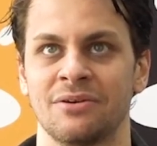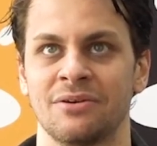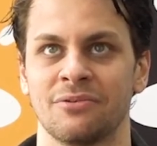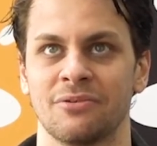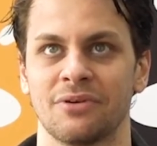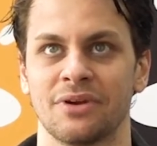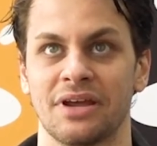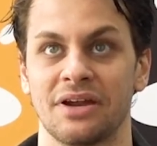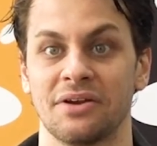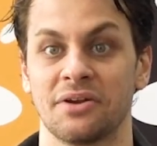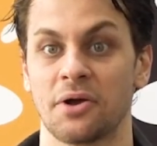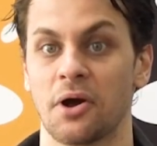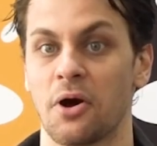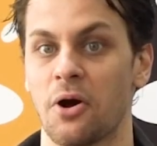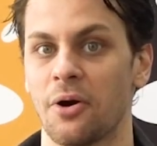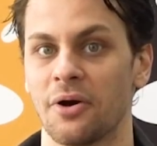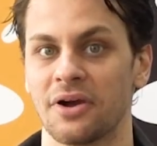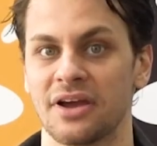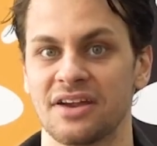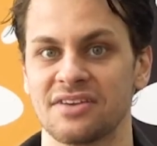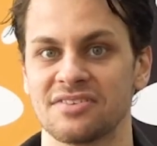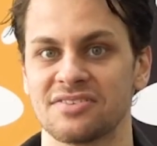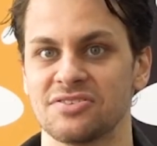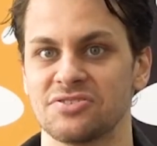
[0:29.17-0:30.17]
we're going to go
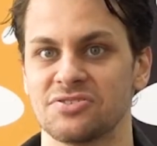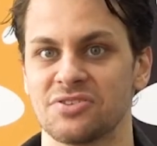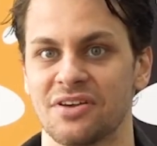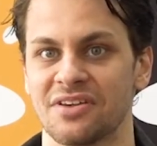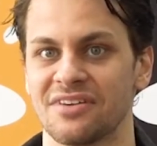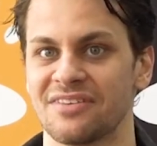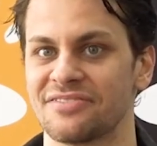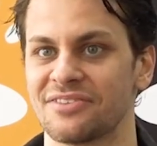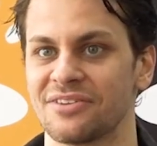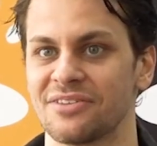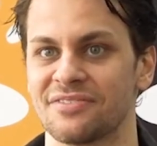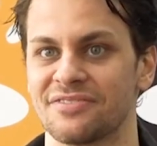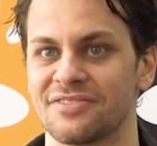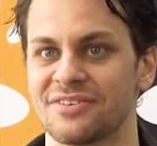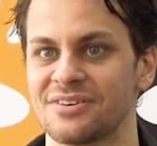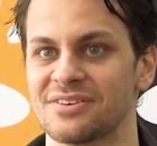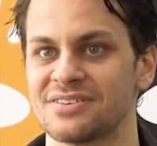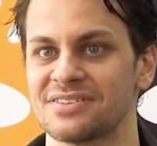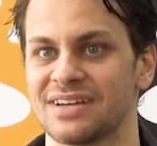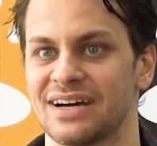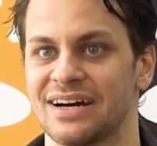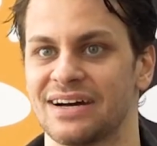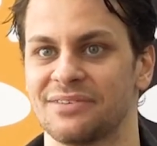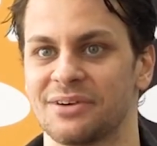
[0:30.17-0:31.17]
against each other for the
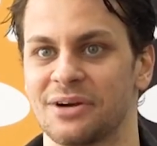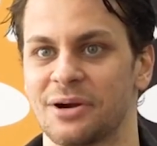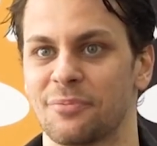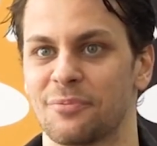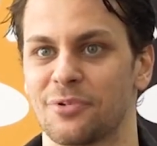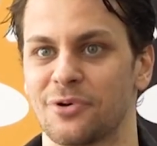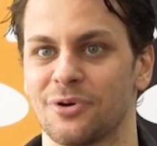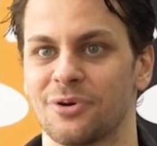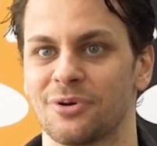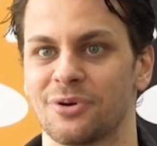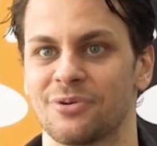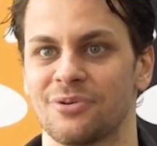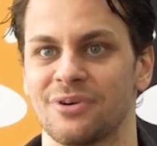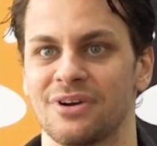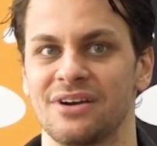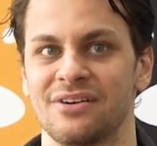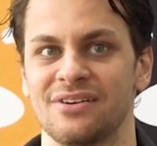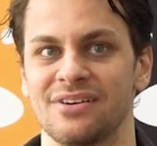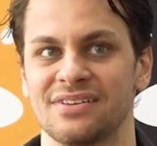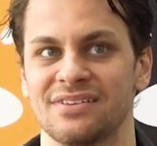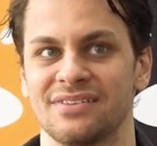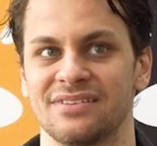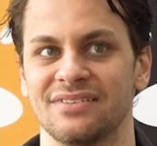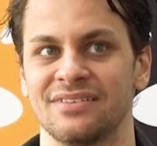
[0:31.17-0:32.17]
first time in our pro
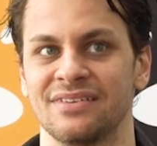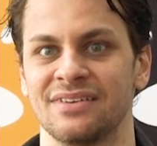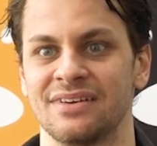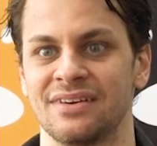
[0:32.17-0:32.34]
careers. And